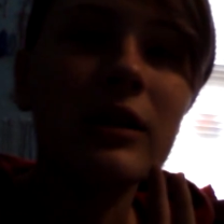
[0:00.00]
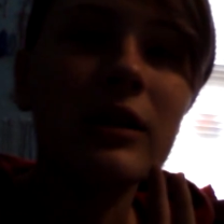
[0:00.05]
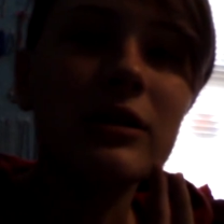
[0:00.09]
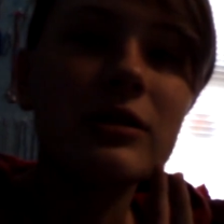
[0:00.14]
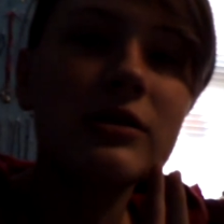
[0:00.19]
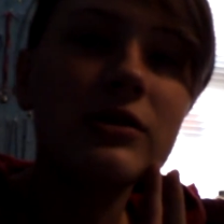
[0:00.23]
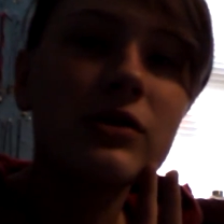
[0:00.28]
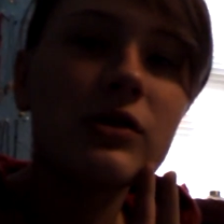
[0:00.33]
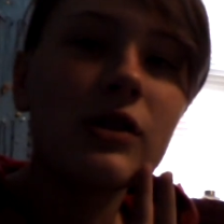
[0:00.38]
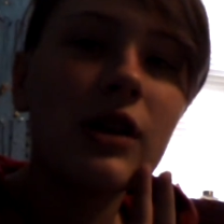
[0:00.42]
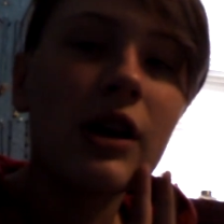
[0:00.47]
a
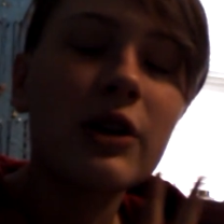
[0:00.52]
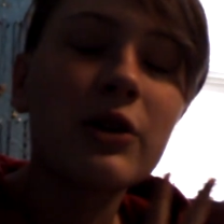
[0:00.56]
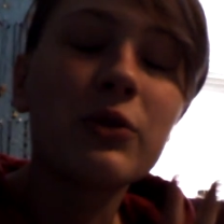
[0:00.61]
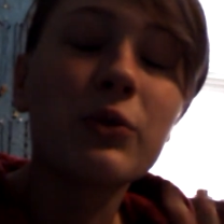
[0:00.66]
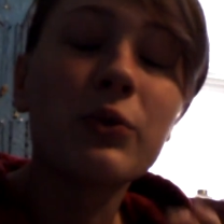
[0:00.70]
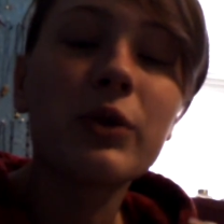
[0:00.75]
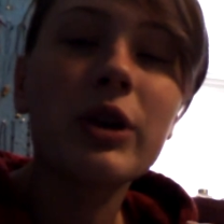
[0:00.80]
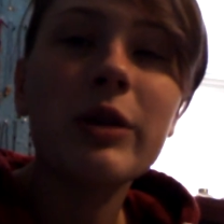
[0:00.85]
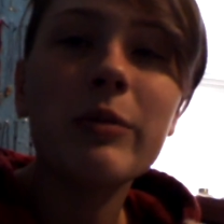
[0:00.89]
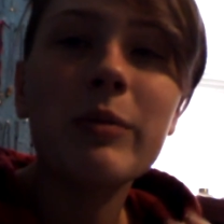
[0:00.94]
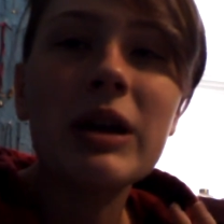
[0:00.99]

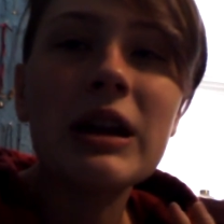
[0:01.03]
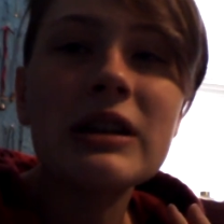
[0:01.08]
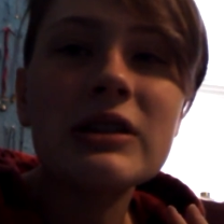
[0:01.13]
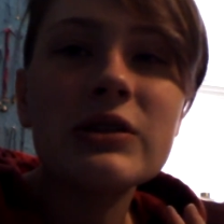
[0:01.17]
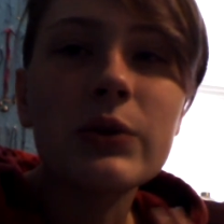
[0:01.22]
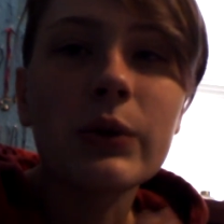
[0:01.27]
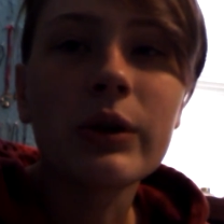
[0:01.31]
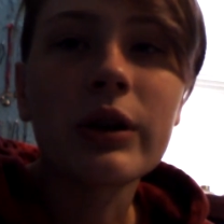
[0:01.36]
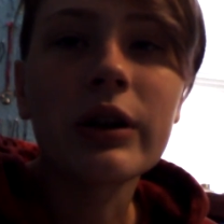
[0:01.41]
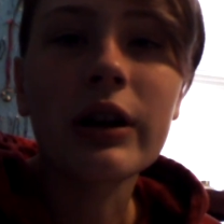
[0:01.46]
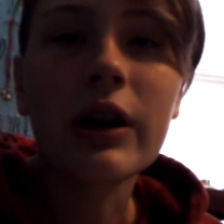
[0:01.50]

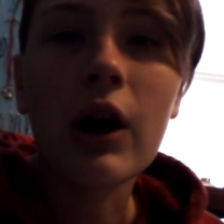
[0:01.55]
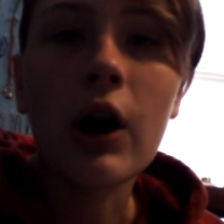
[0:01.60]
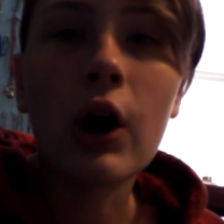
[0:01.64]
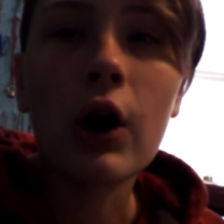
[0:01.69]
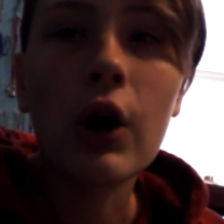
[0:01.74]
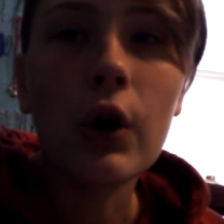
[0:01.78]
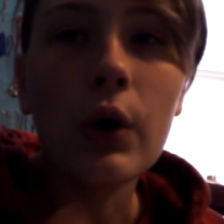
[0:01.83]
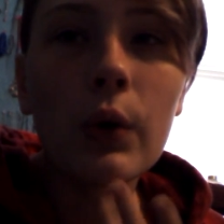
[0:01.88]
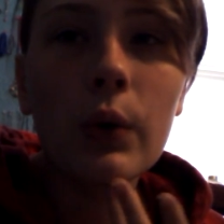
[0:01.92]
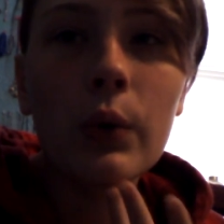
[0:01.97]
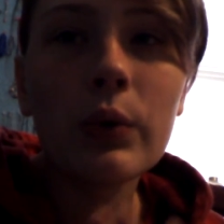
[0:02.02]
agreement or a
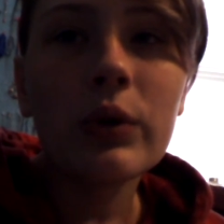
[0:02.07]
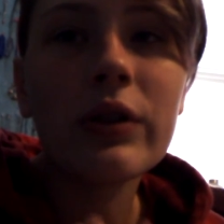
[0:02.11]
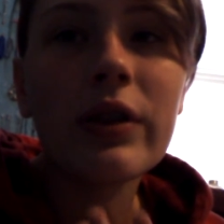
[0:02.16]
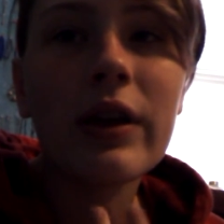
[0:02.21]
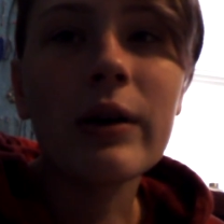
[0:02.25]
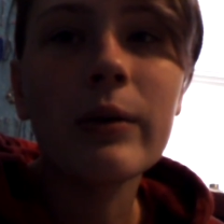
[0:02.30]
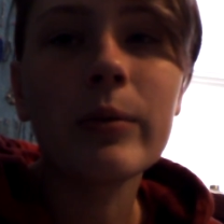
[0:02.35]
code